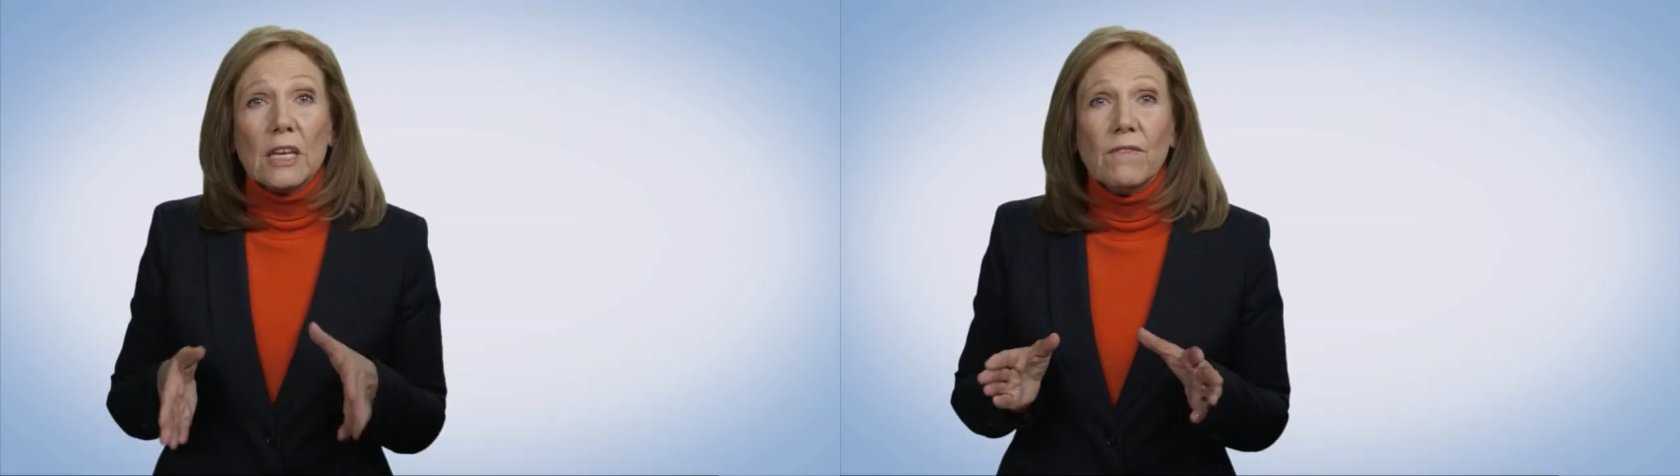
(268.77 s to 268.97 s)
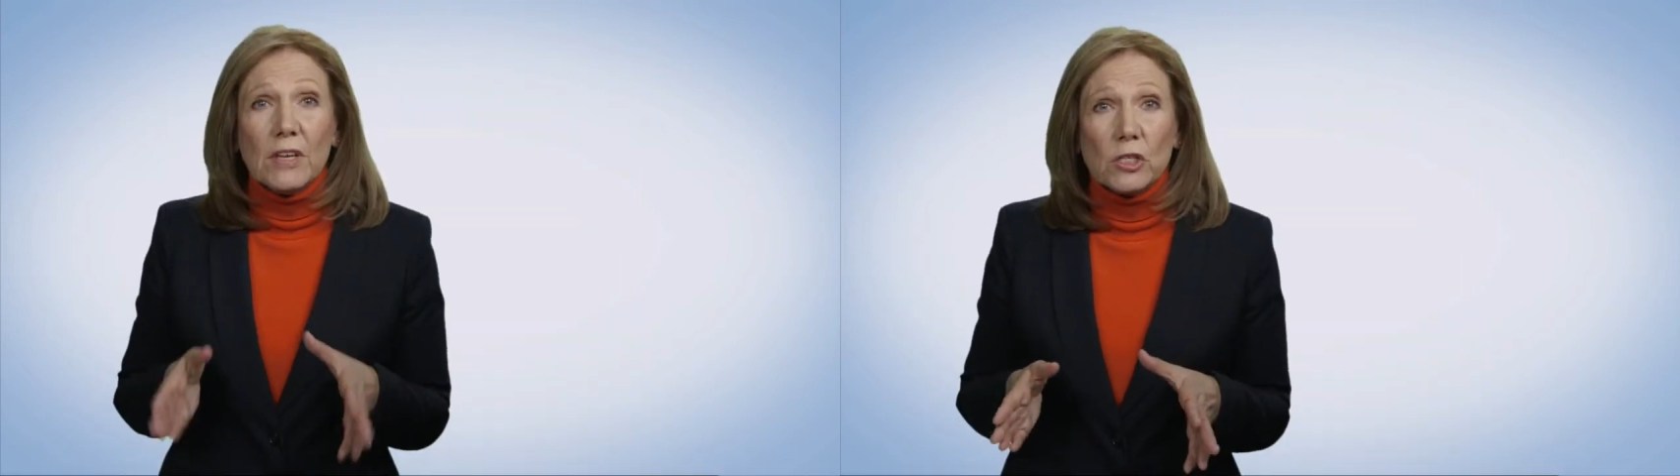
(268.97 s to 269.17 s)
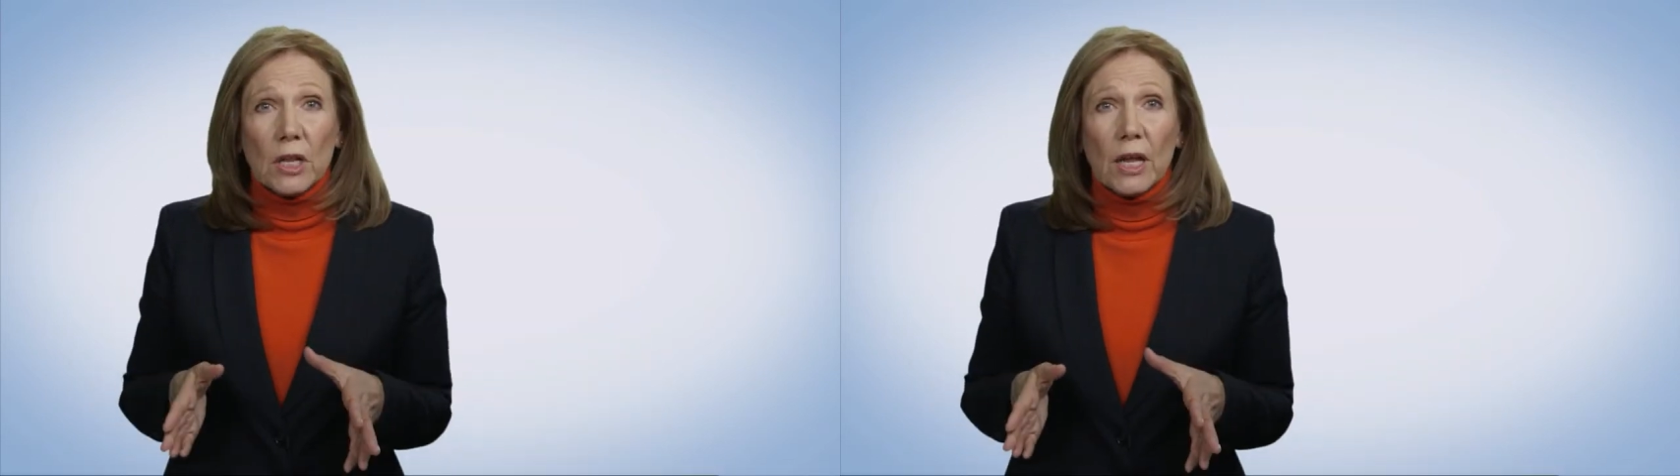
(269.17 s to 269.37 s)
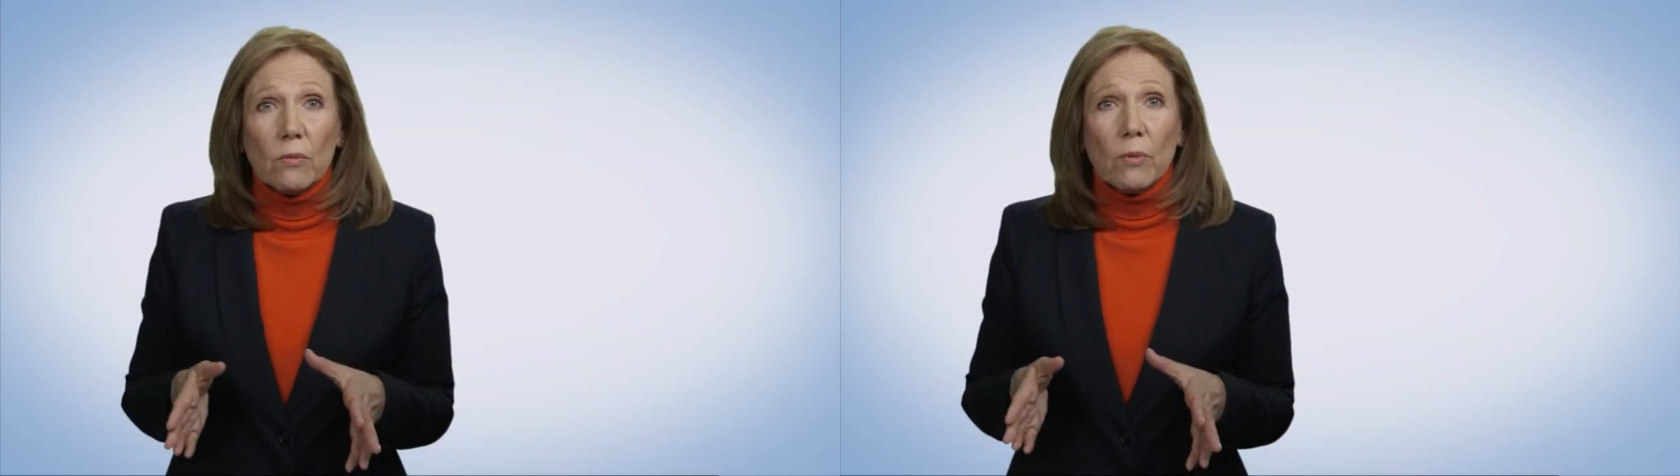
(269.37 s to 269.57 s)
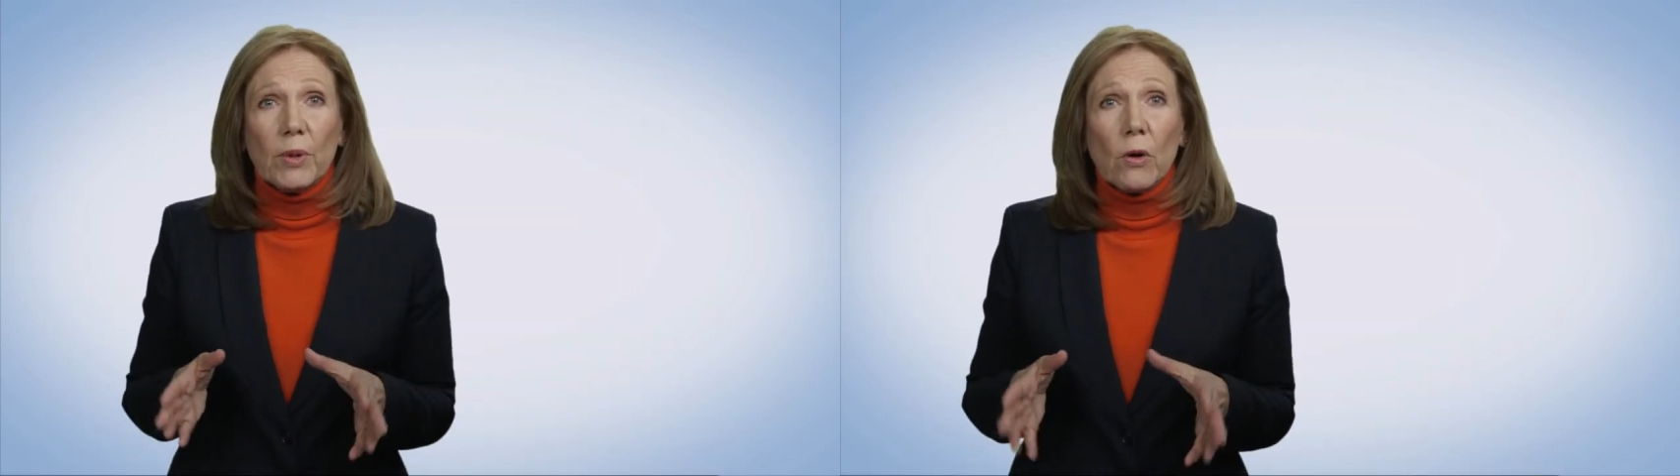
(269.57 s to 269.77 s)
individually
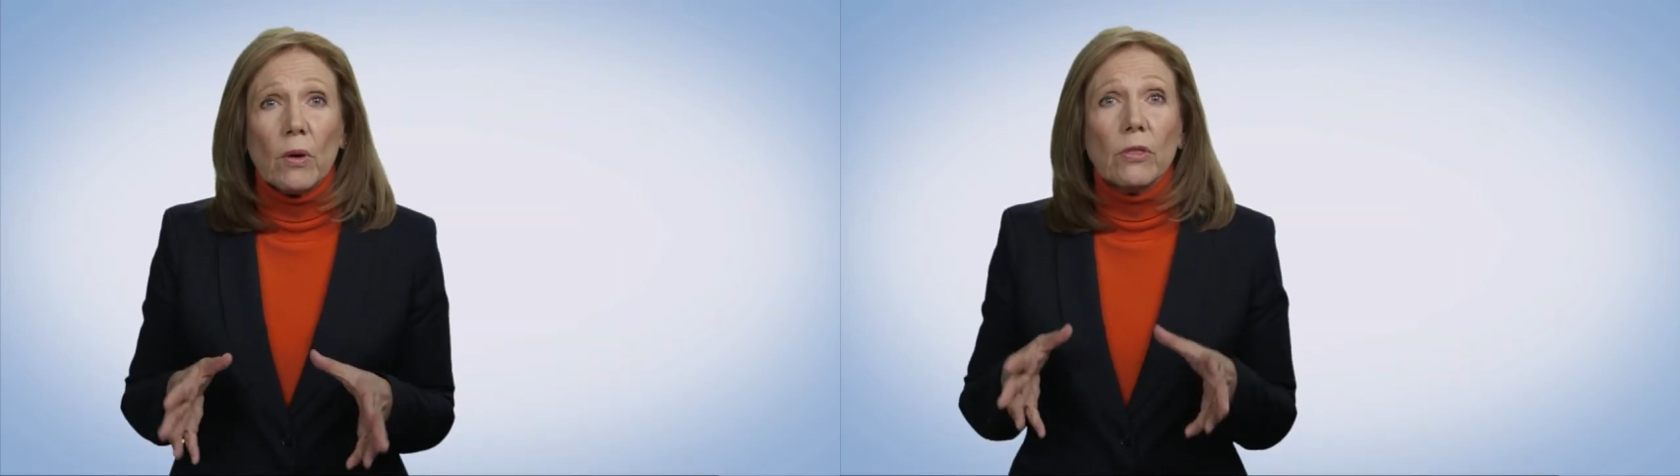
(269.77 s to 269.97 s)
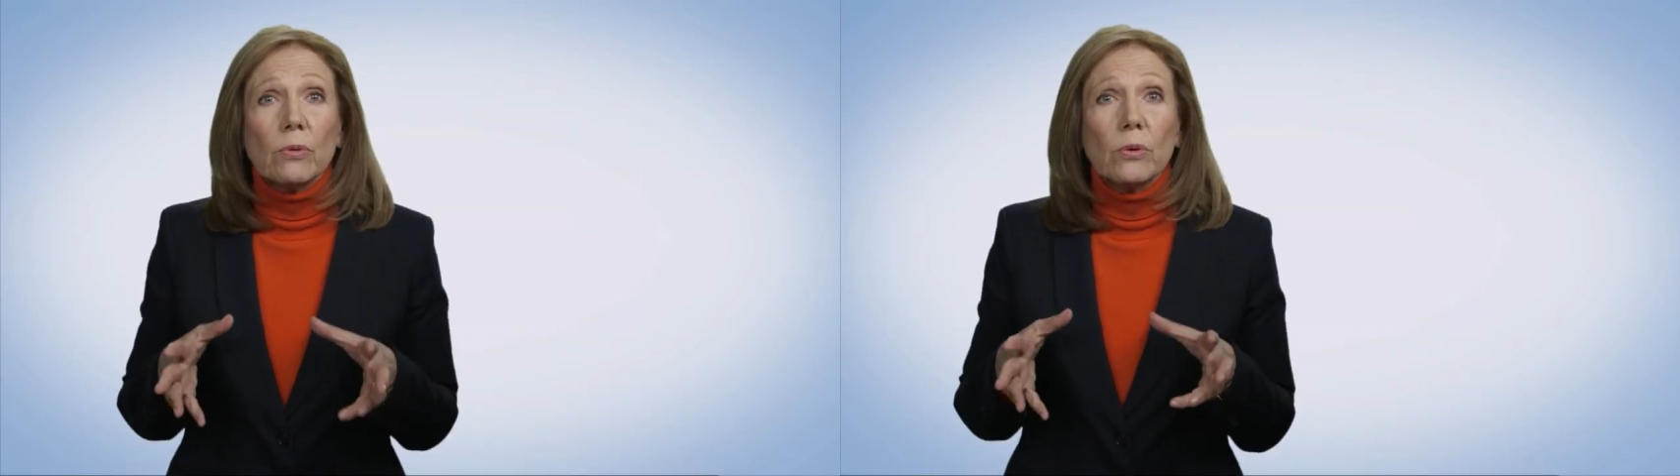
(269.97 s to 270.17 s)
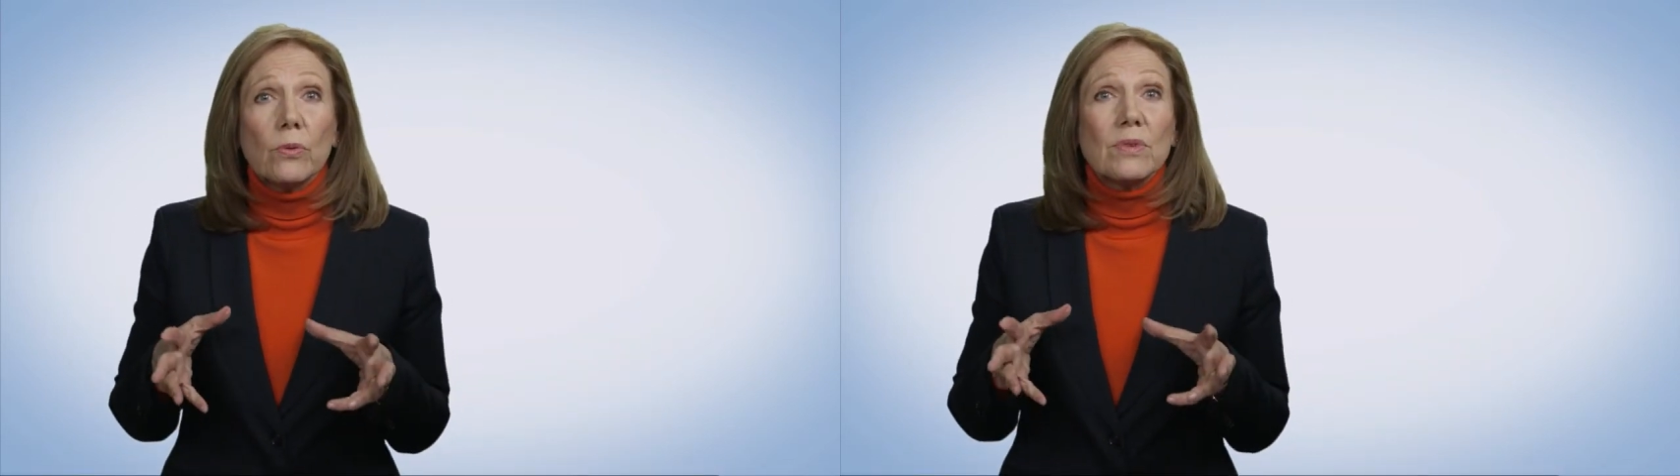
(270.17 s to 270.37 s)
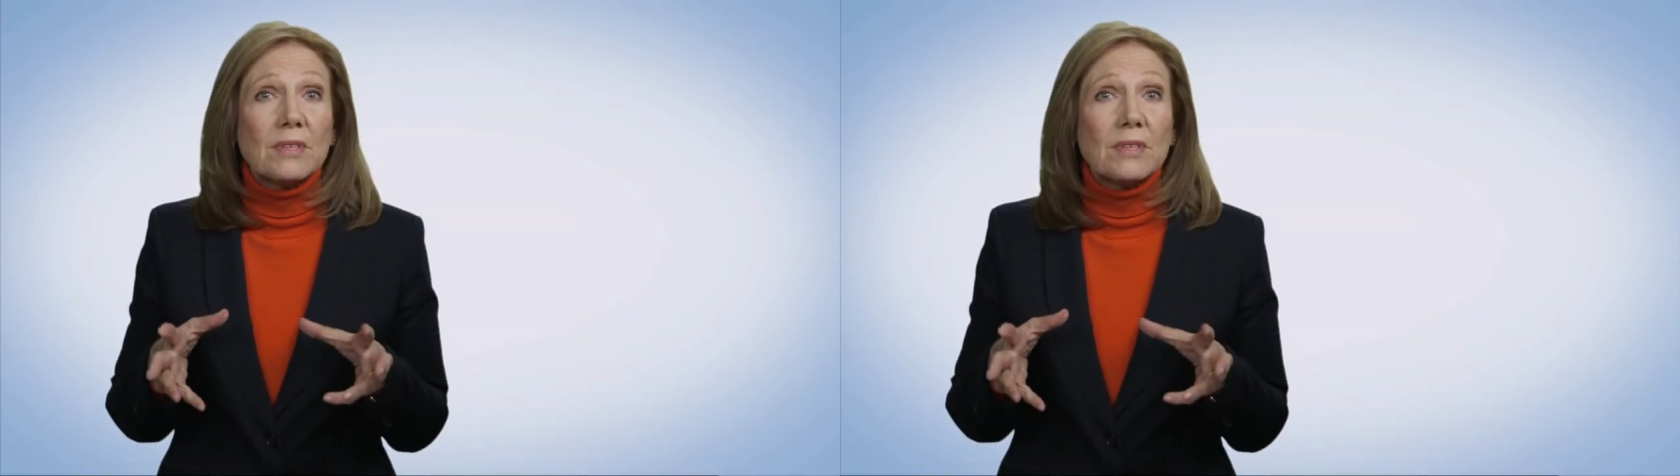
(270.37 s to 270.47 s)
will be going through